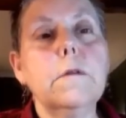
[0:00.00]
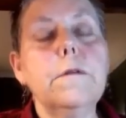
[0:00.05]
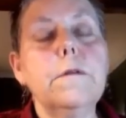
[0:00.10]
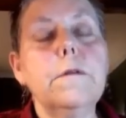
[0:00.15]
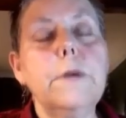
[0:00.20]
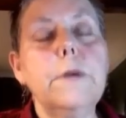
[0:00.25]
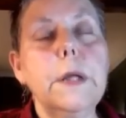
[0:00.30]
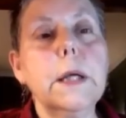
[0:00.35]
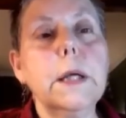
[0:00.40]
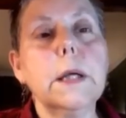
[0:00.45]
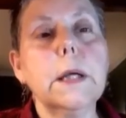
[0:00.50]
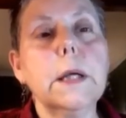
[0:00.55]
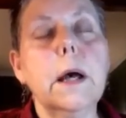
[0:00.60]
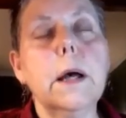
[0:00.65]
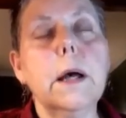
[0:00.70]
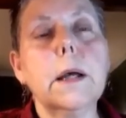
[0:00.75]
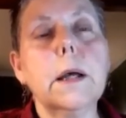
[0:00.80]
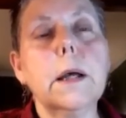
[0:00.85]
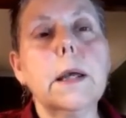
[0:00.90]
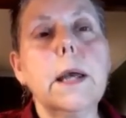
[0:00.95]
feeding
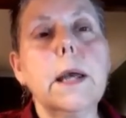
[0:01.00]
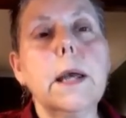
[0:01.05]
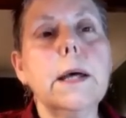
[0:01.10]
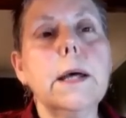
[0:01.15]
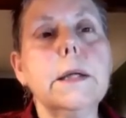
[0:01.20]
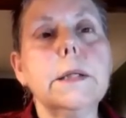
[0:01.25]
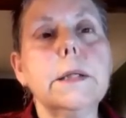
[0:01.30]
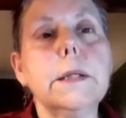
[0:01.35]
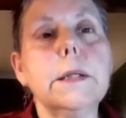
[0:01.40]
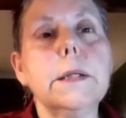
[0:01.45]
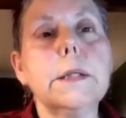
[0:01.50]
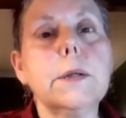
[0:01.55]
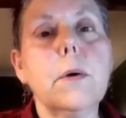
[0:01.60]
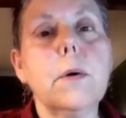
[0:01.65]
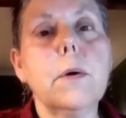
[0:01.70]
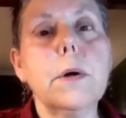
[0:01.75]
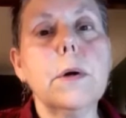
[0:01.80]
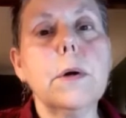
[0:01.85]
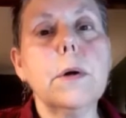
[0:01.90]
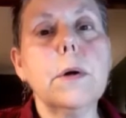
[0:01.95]
a cat
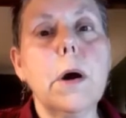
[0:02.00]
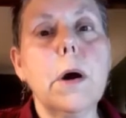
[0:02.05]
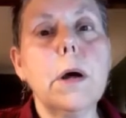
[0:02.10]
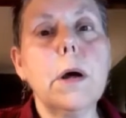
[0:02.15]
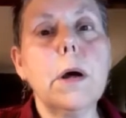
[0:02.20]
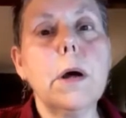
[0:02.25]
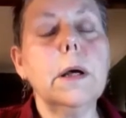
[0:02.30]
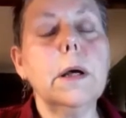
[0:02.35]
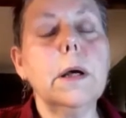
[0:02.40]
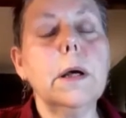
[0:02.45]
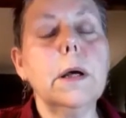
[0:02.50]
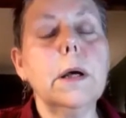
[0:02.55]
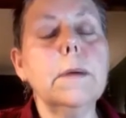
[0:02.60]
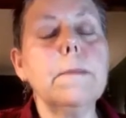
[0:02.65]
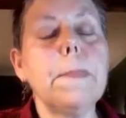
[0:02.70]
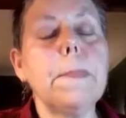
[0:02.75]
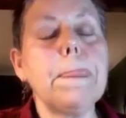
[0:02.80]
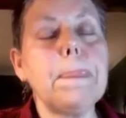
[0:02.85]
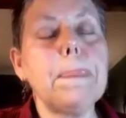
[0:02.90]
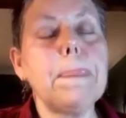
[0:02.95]
or a dog
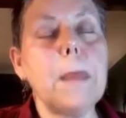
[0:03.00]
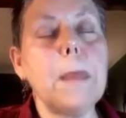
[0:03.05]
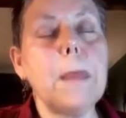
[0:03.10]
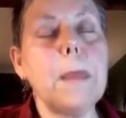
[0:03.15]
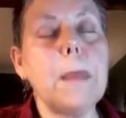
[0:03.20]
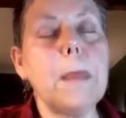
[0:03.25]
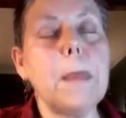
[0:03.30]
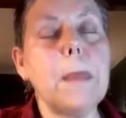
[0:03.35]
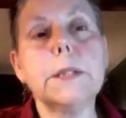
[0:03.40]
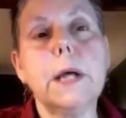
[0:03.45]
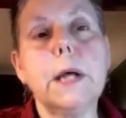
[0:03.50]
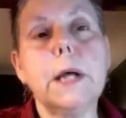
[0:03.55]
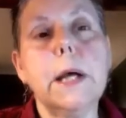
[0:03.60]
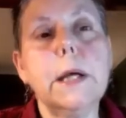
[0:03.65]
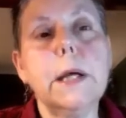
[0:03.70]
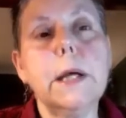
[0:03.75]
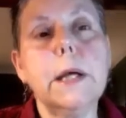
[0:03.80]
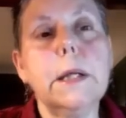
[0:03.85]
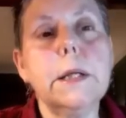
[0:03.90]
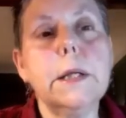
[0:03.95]
a plant-based
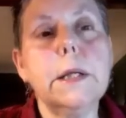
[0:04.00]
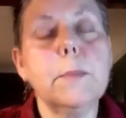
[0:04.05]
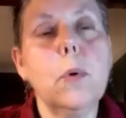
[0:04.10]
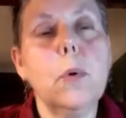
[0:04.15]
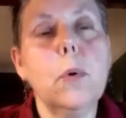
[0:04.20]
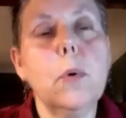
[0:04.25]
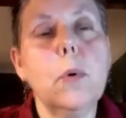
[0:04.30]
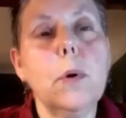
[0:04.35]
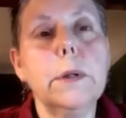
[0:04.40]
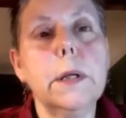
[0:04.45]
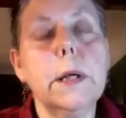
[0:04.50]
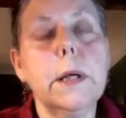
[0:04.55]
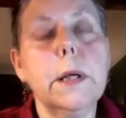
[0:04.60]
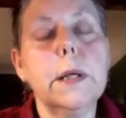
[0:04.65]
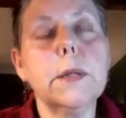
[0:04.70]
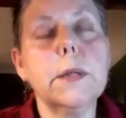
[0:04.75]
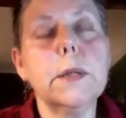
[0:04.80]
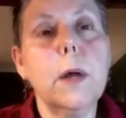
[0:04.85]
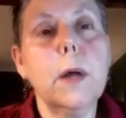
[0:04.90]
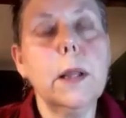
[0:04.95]
diet is important,
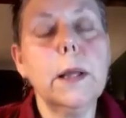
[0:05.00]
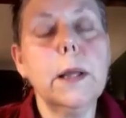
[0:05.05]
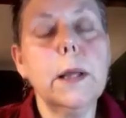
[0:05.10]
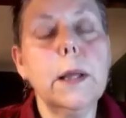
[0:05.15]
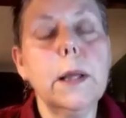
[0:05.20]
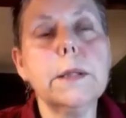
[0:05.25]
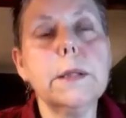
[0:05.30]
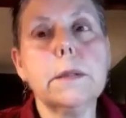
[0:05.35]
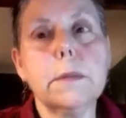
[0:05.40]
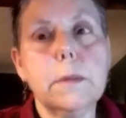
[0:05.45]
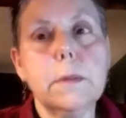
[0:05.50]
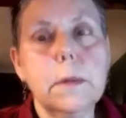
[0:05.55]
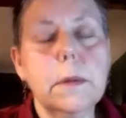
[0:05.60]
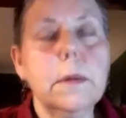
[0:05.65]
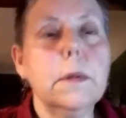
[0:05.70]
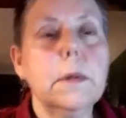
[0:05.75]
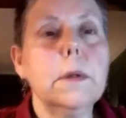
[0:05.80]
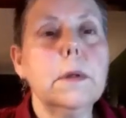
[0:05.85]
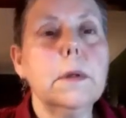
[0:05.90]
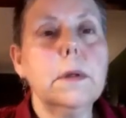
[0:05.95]
as well as
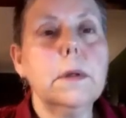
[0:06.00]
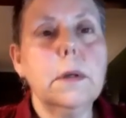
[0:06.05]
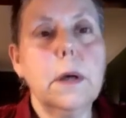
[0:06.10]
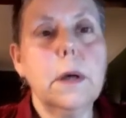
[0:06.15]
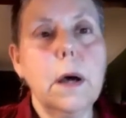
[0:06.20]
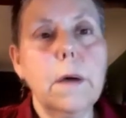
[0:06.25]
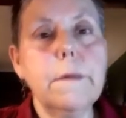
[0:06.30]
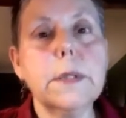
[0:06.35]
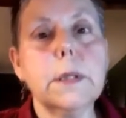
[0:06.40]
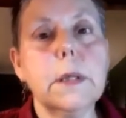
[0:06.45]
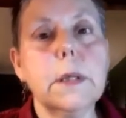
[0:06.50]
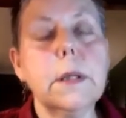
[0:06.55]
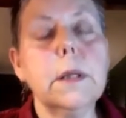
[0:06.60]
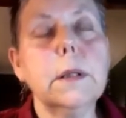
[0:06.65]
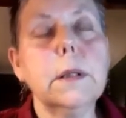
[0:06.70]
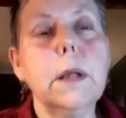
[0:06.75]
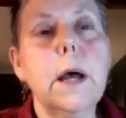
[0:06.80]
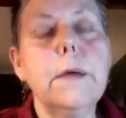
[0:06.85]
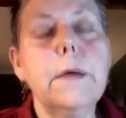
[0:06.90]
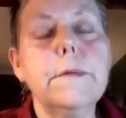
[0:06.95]
obviously the
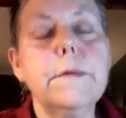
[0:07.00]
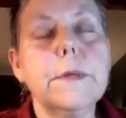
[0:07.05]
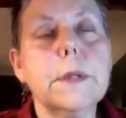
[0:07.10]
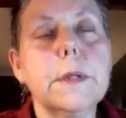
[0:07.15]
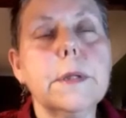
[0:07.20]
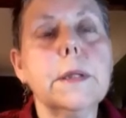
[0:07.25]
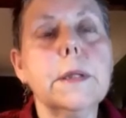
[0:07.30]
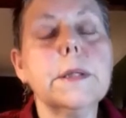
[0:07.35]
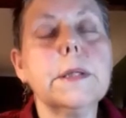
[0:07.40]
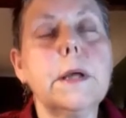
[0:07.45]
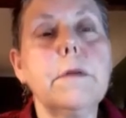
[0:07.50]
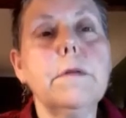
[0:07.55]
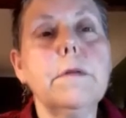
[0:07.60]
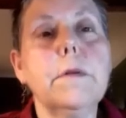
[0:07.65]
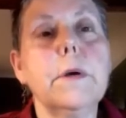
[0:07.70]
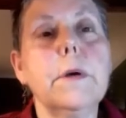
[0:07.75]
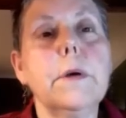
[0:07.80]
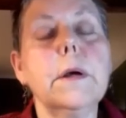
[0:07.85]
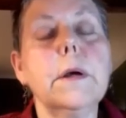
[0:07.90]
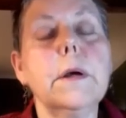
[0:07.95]
lives and the
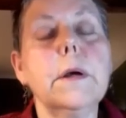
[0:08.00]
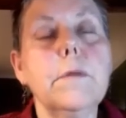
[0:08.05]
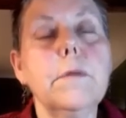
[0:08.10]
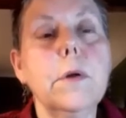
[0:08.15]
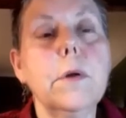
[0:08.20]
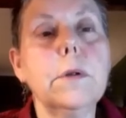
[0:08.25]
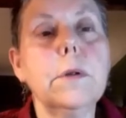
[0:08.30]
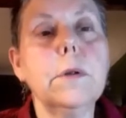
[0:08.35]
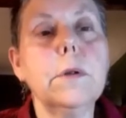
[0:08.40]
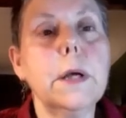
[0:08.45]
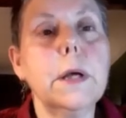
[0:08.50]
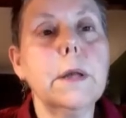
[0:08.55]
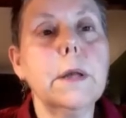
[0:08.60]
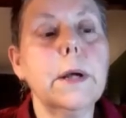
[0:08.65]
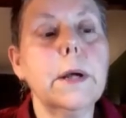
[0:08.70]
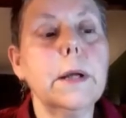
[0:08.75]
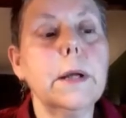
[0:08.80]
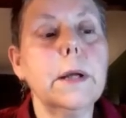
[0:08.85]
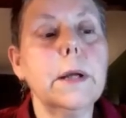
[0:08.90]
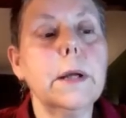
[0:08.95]
suffering of all of the
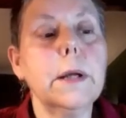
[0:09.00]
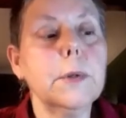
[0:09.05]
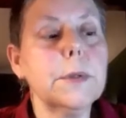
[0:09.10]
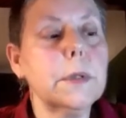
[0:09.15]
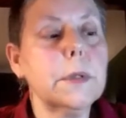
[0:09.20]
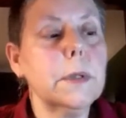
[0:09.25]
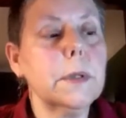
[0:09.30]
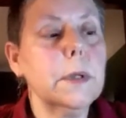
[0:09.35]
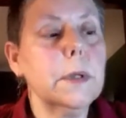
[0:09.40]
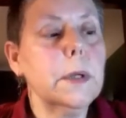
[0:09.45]
other animals.